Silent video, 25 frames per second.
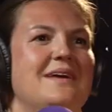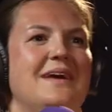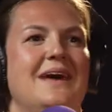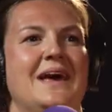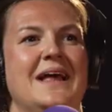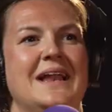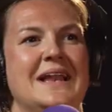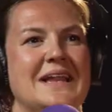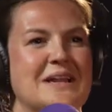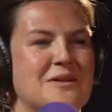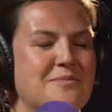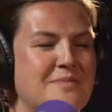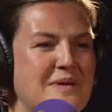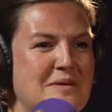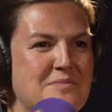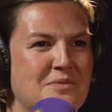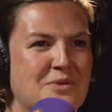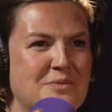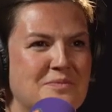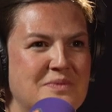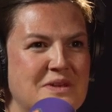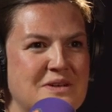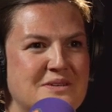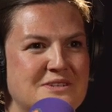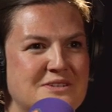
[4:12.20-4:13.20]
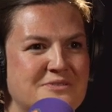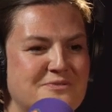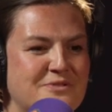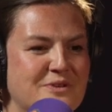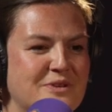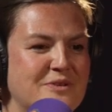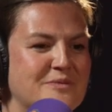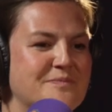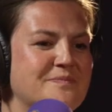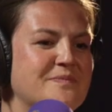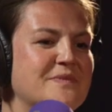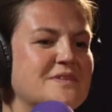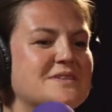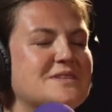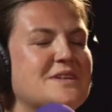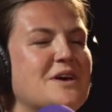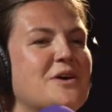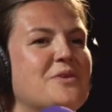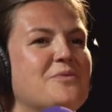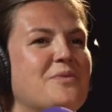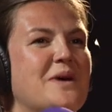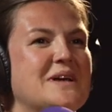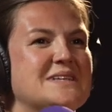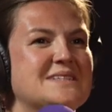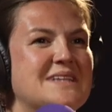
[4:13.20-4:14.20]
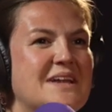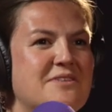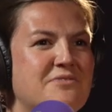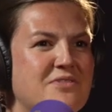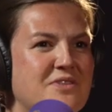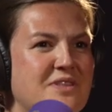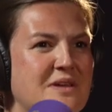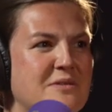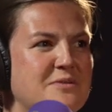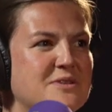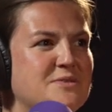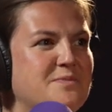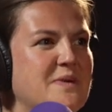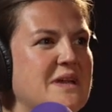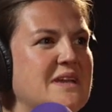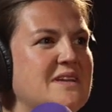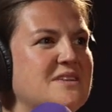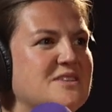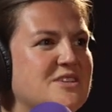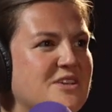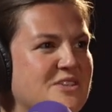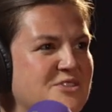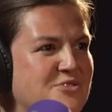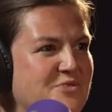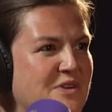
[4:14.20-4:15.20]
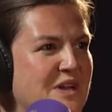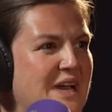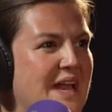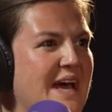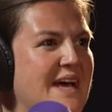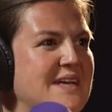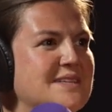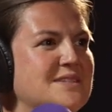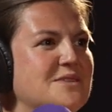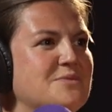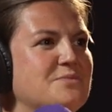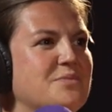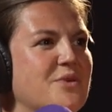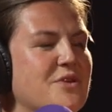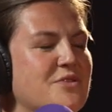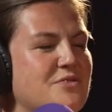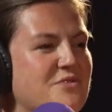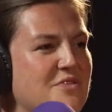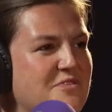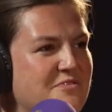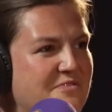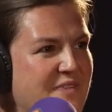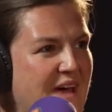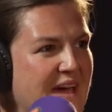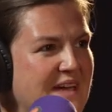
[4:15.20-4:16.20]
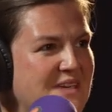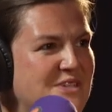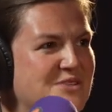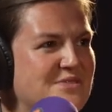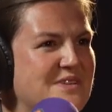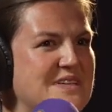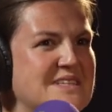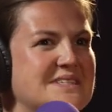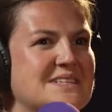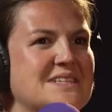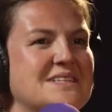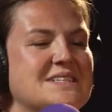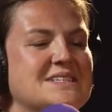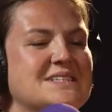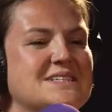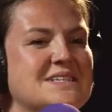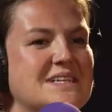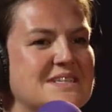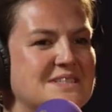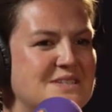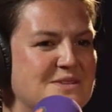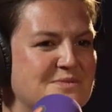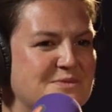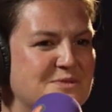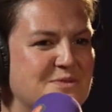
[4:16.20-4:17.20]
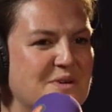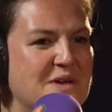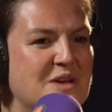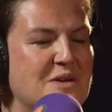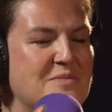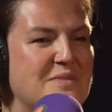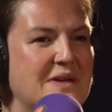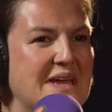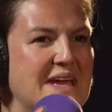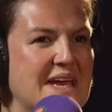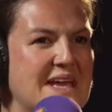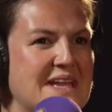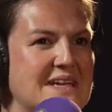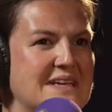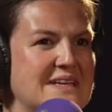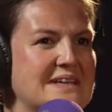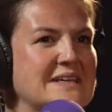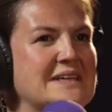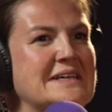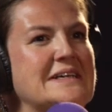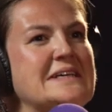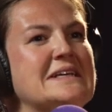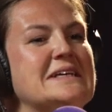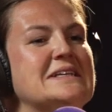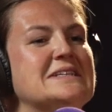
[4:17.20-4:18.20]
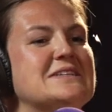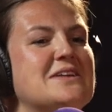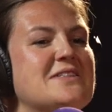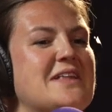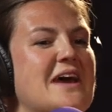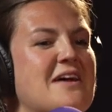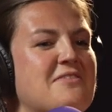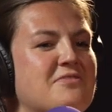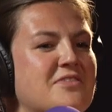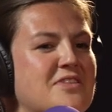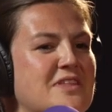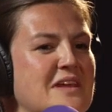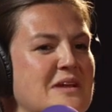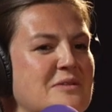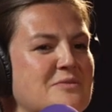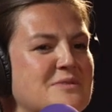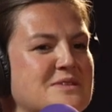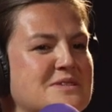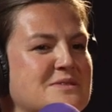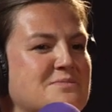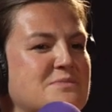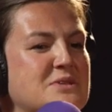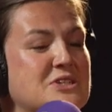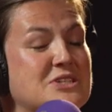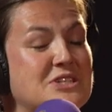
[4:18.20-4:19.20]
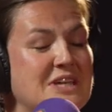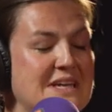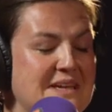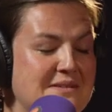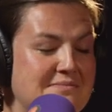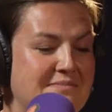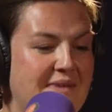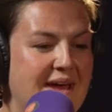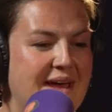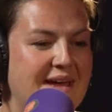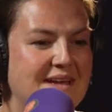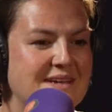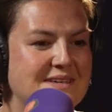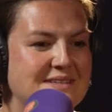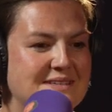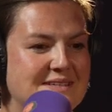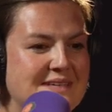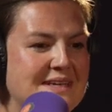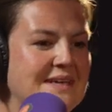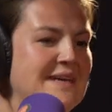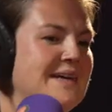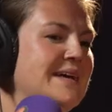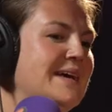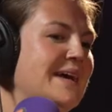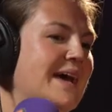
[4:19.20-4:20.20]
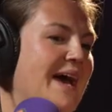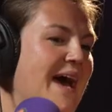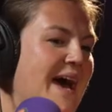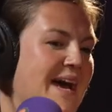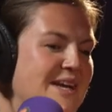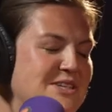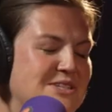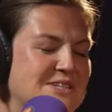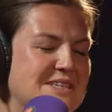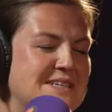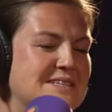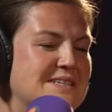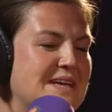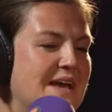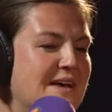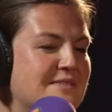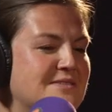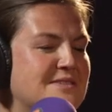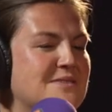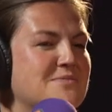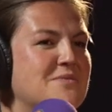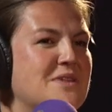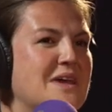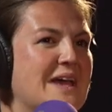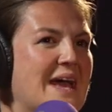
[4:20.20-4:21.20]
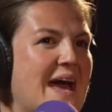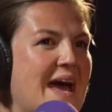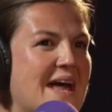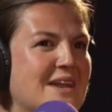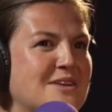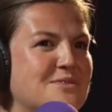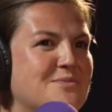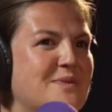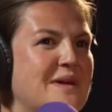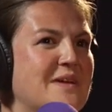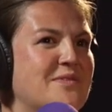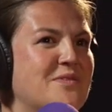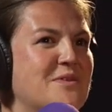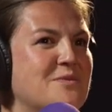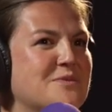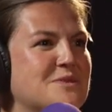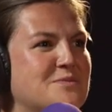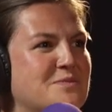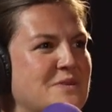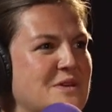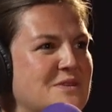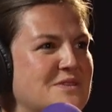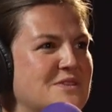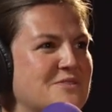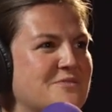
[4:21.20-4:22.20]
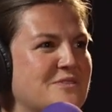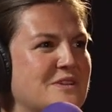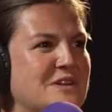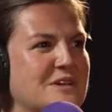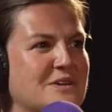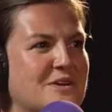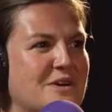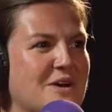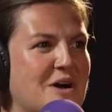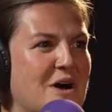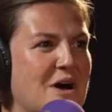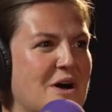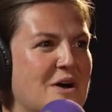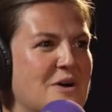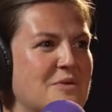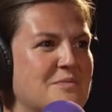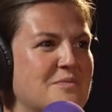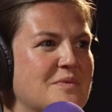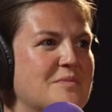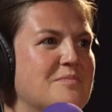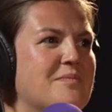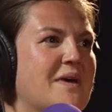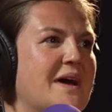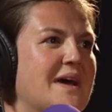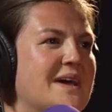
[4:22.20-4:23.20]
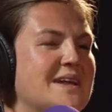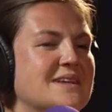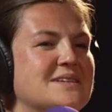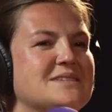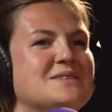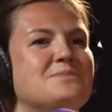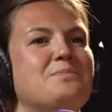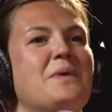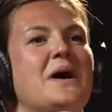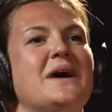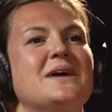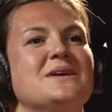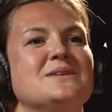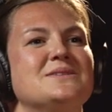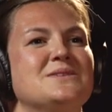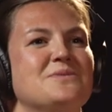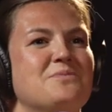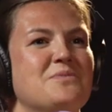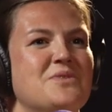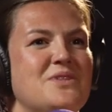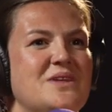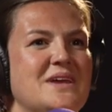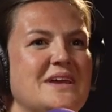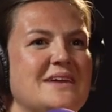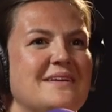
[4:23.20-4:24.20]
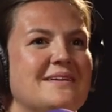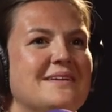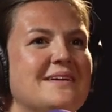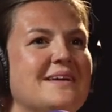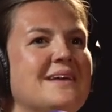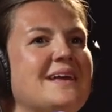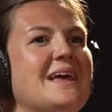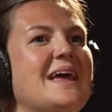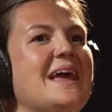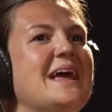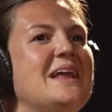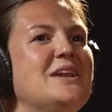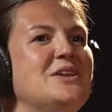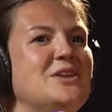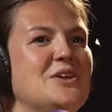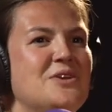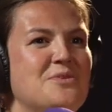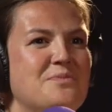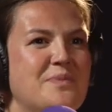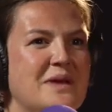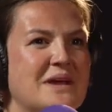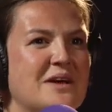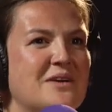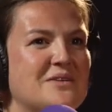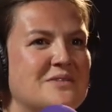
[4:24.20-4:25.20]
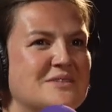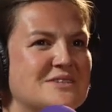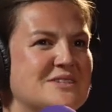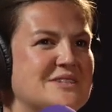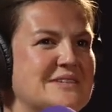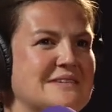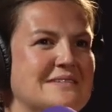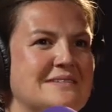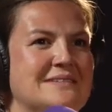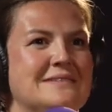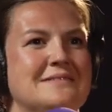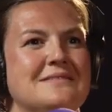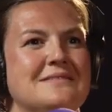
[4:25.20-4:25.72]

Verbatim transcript: a little bit more beautiful so whilst everything was being industrialized and put through factories and the systems were coming in so that everything was machine made, actually to have something handmade that was beautiful in your home might inspire something in you beyond